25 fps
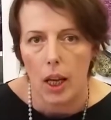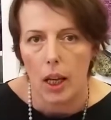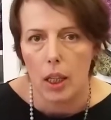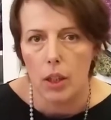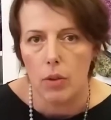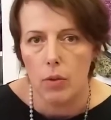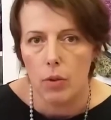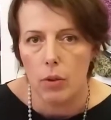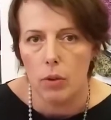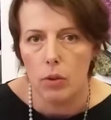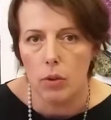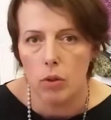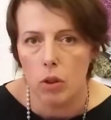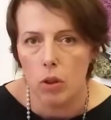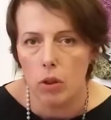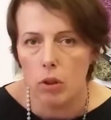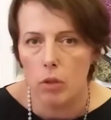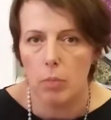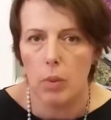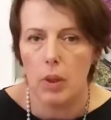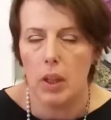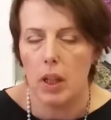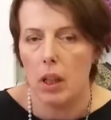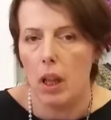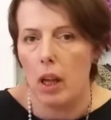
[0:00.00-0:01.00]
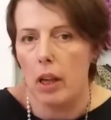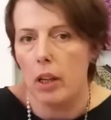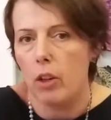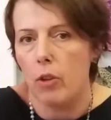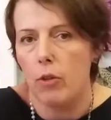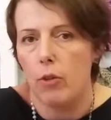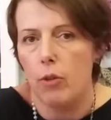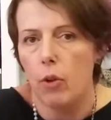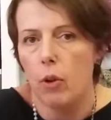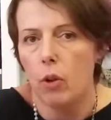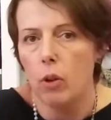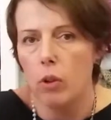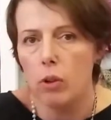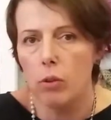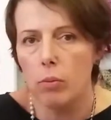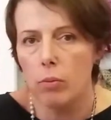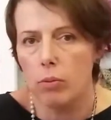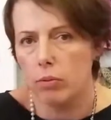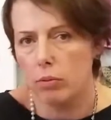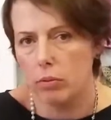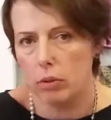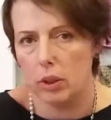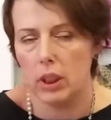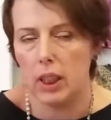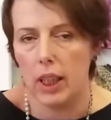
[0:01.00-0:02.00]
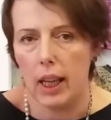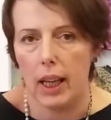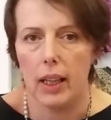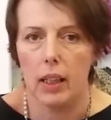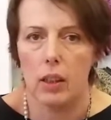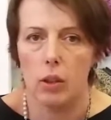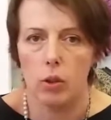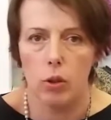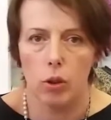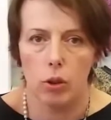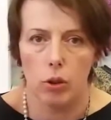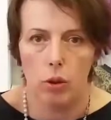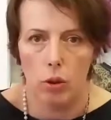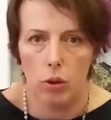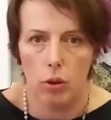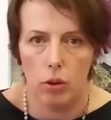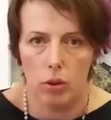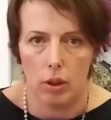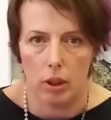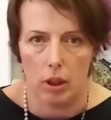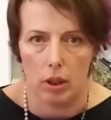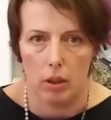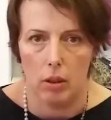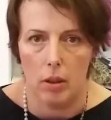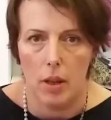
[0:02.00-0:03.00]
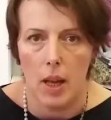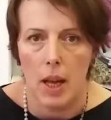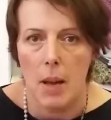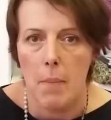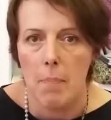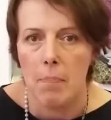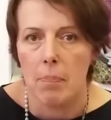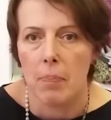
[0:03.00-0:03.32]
It will not be like full-scale tutorial,